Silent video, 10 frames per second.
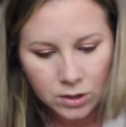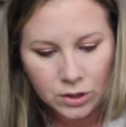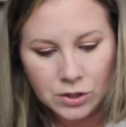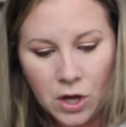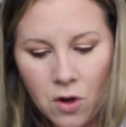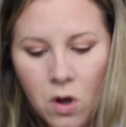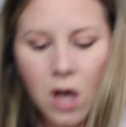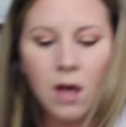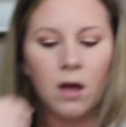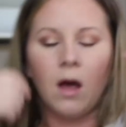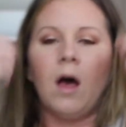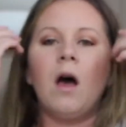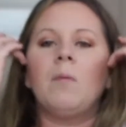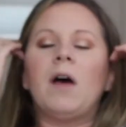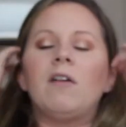
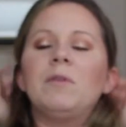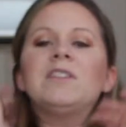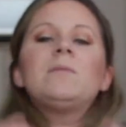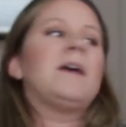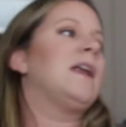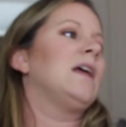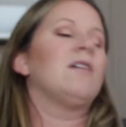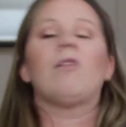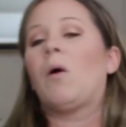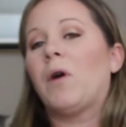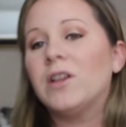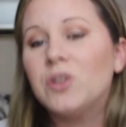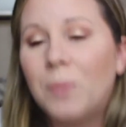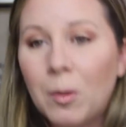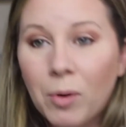been debating if I want to
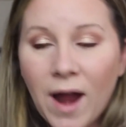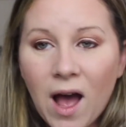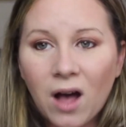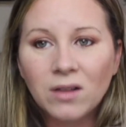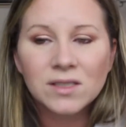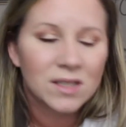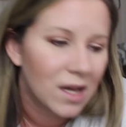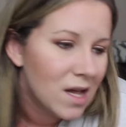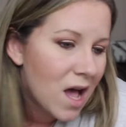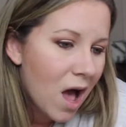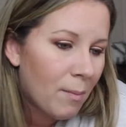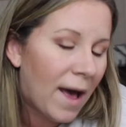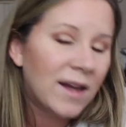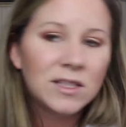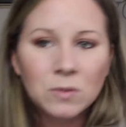do my brows. I
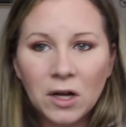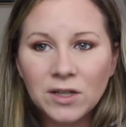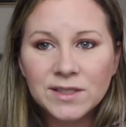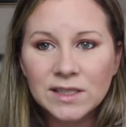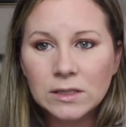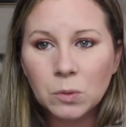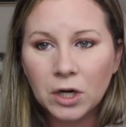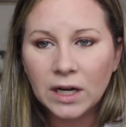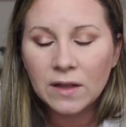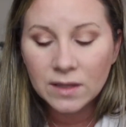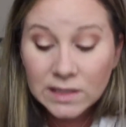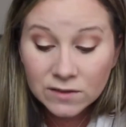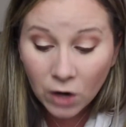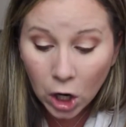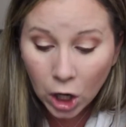might as well, since we're in it
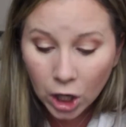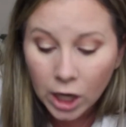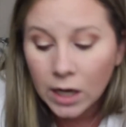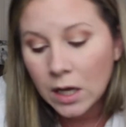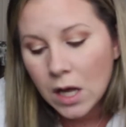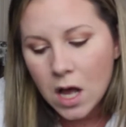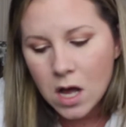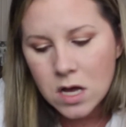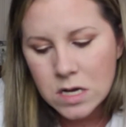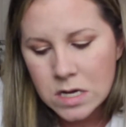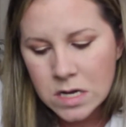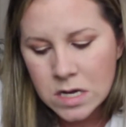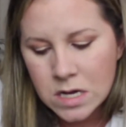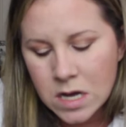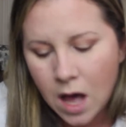this far.
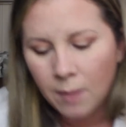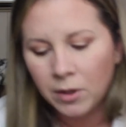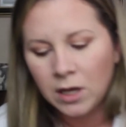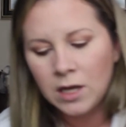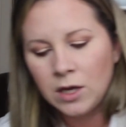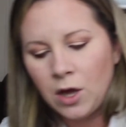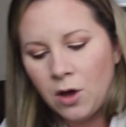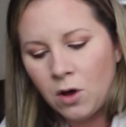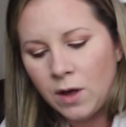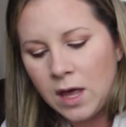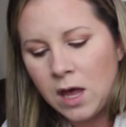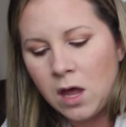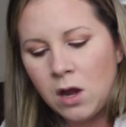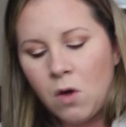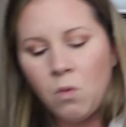I'm gonna go
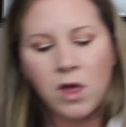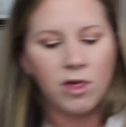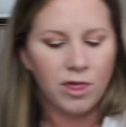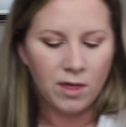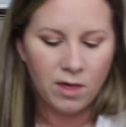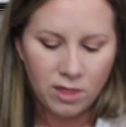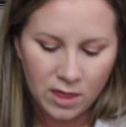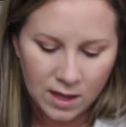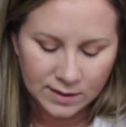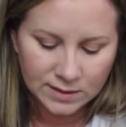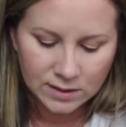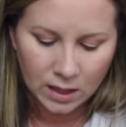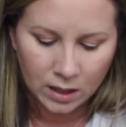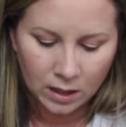in with this